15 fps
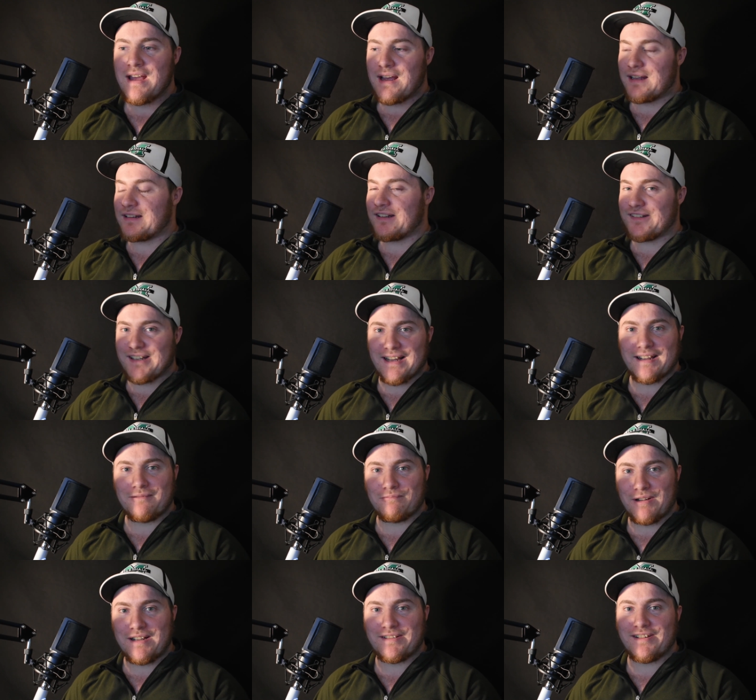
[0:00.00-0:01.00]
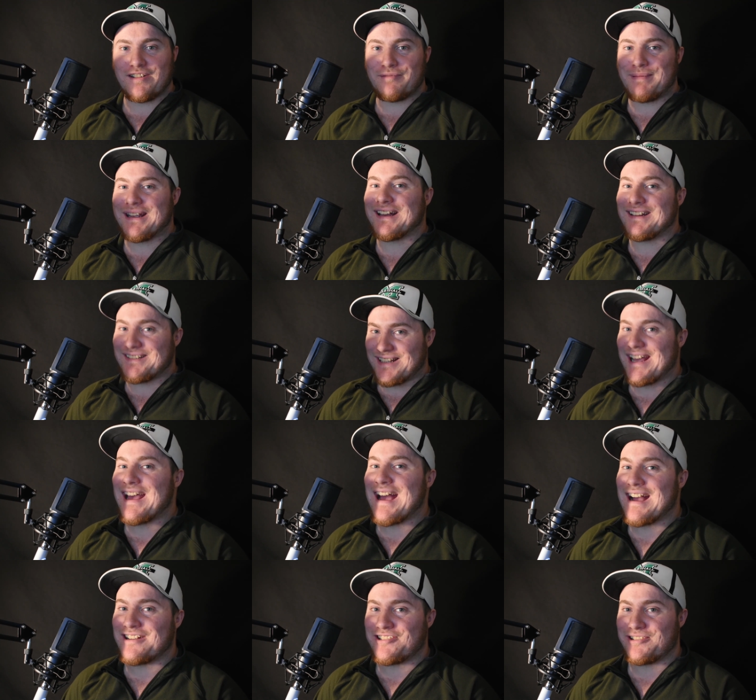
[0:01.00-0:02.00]
And the second reason is because they
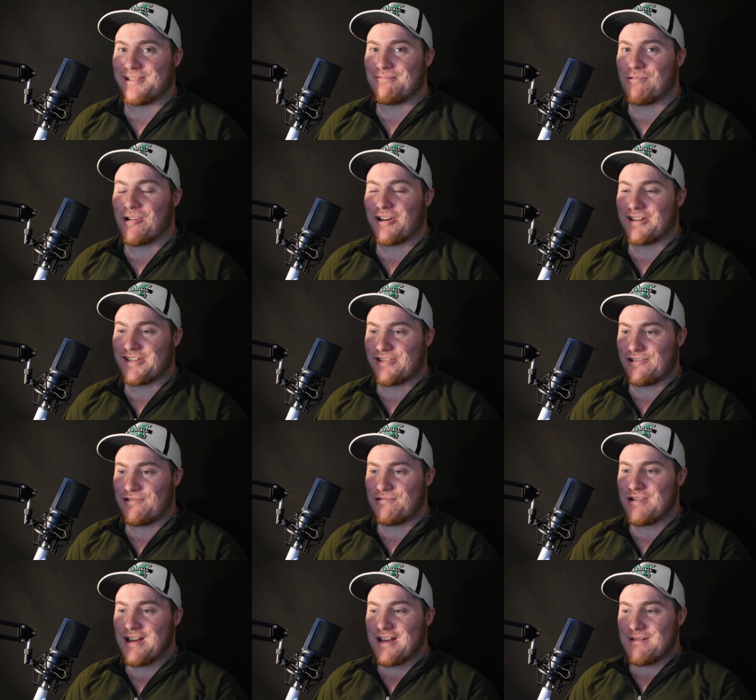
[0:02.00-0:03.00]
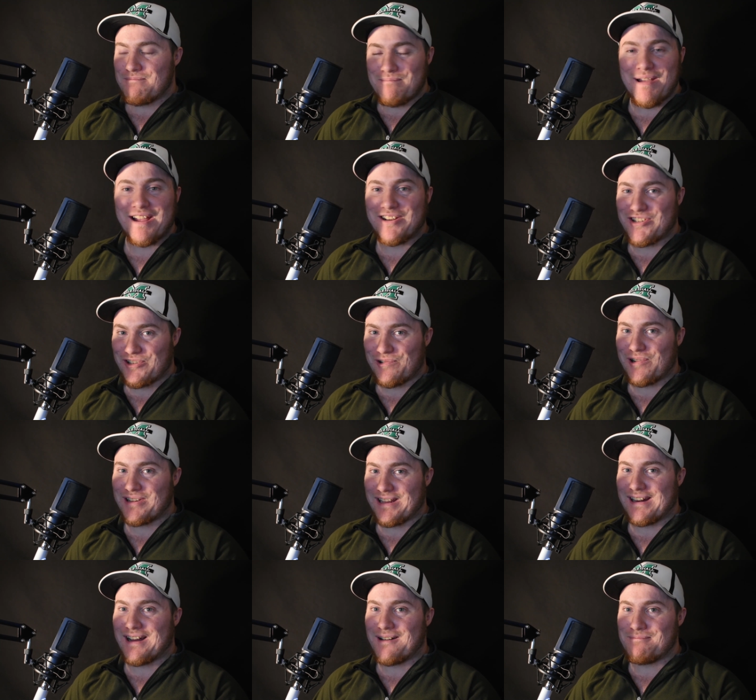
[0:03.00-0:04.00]
actually want to make sure
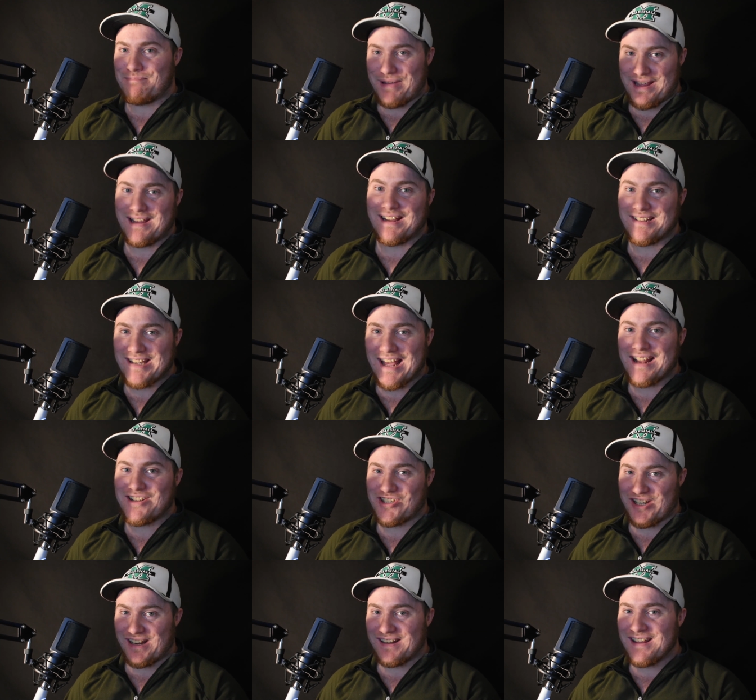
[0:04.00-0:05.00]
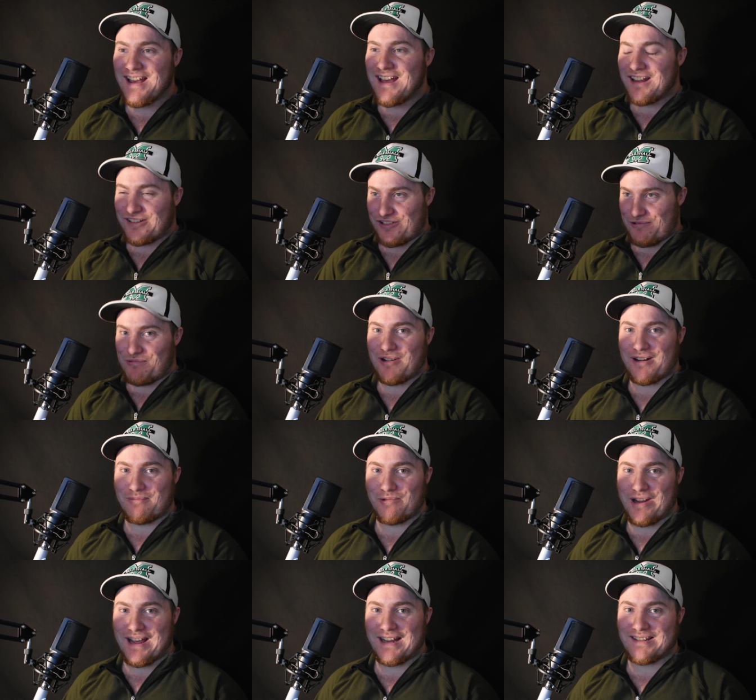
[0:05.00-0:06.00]
that I'm paying attention to what
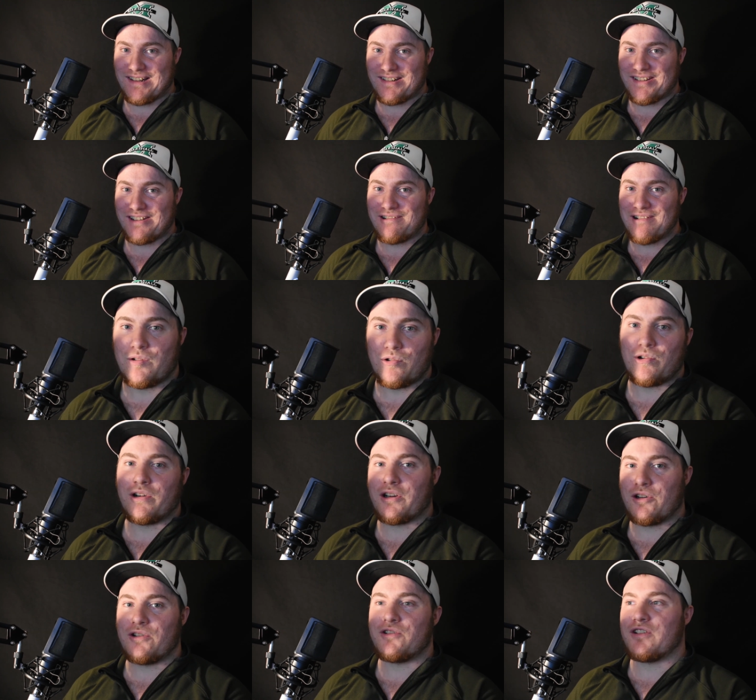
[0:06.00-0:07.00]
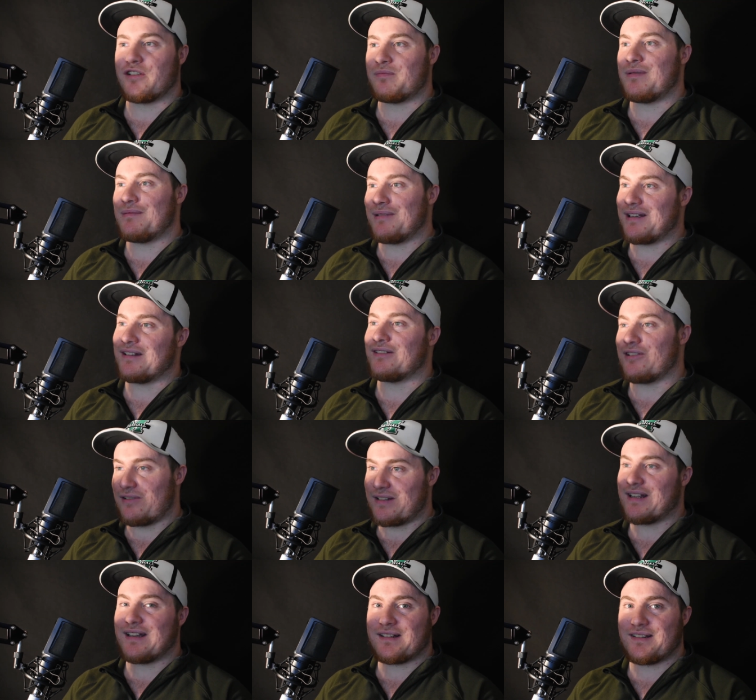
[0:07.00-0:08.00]
I'm reacting to. Or it could just be because they're
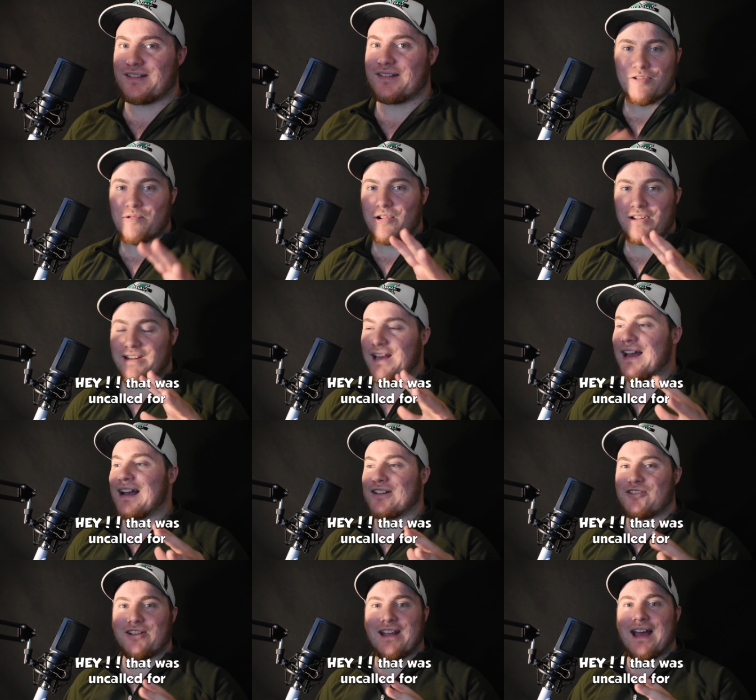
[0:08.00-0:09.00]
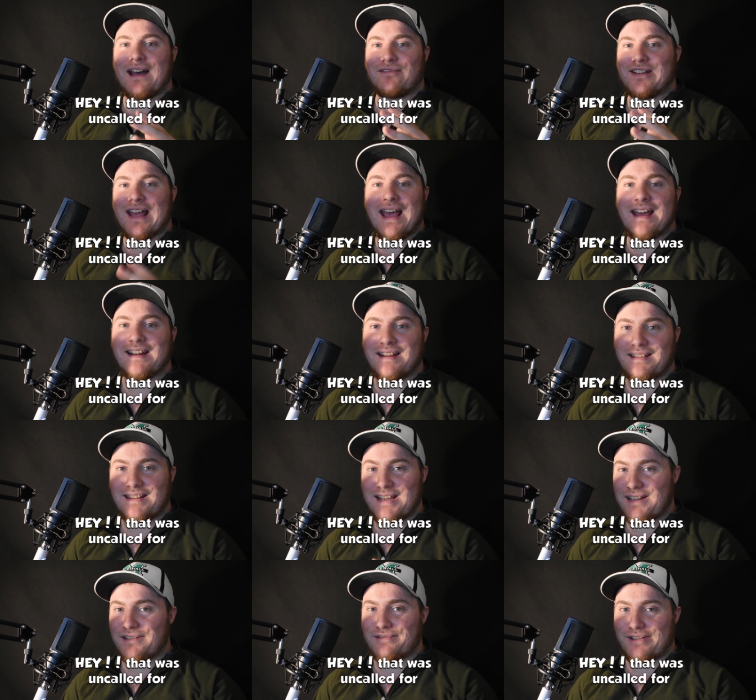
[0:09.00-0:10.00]
dicks. Don't worry, they actually have to edit
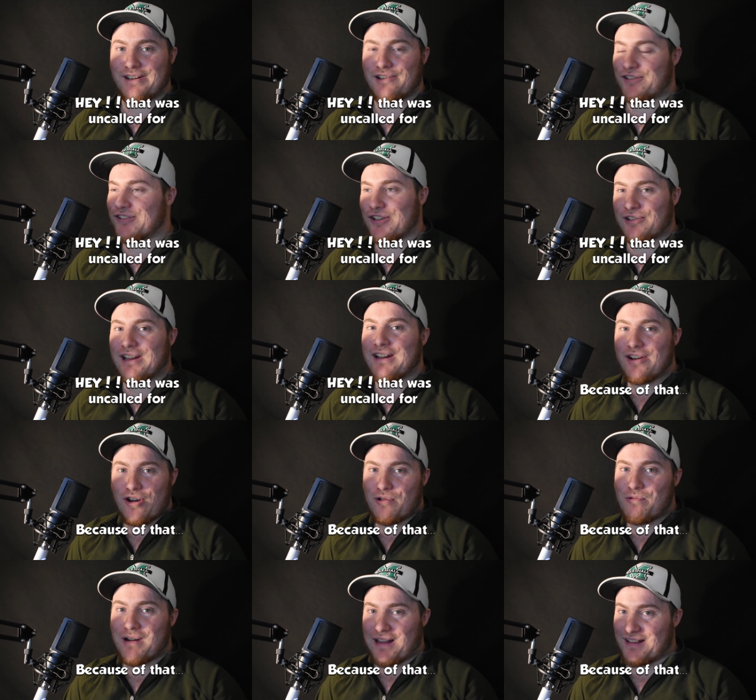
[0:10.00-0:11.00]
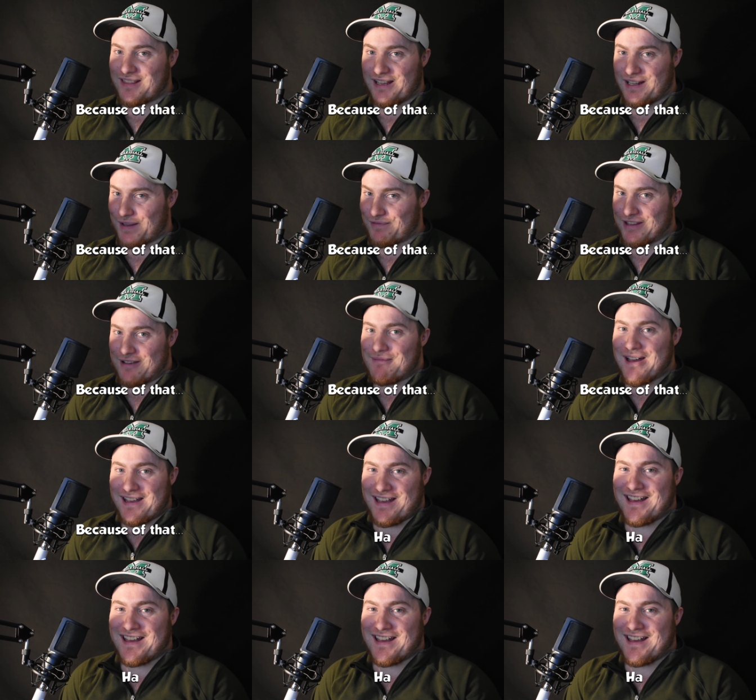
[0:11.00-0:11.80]
these videos so they know what I think of them.